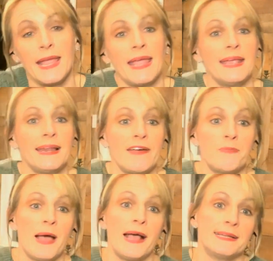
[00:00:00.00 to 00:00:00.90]
He left
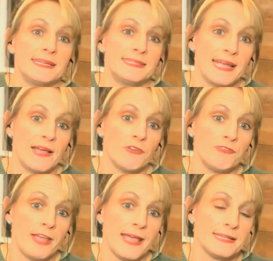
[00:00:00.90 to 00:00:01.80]
behind a down
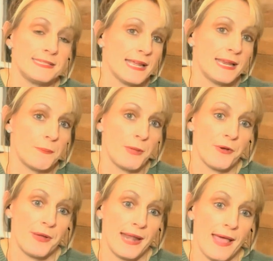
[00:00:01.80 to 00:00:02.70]
vest and a
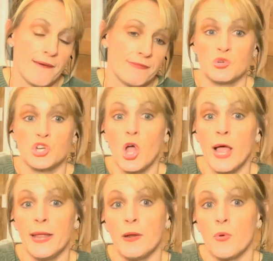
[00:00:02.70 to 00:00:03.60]
paring knife.
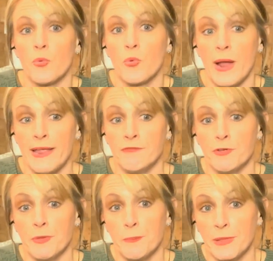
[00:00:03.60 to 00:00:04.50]
John ran
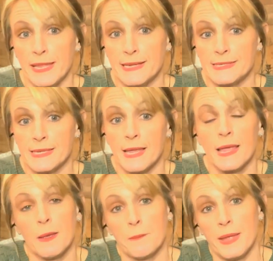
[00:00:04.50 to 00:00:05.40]
from the police,
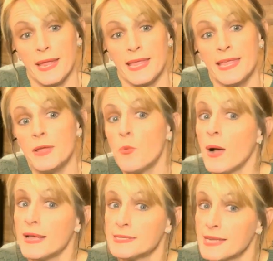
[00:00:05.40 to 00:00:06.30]
but he
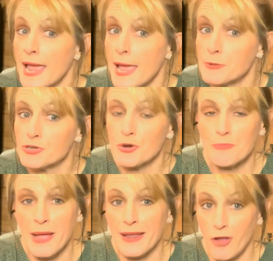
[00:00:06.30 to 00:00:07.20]
was captured
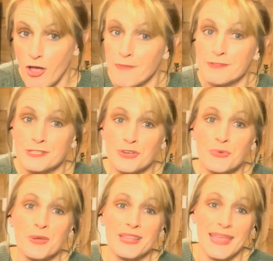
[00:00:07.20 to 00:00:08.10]
by an officer
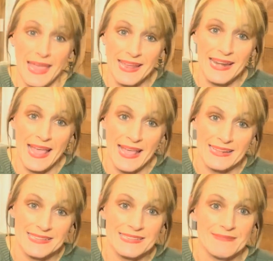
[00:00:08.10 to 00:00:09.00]
with
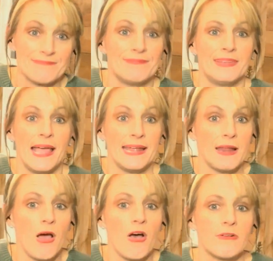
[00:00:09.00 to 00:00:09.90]
canines. Yay,
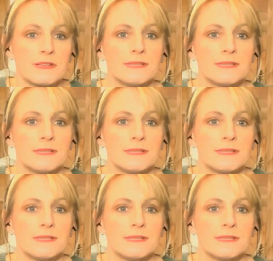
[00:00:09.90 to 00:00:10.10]
dogs.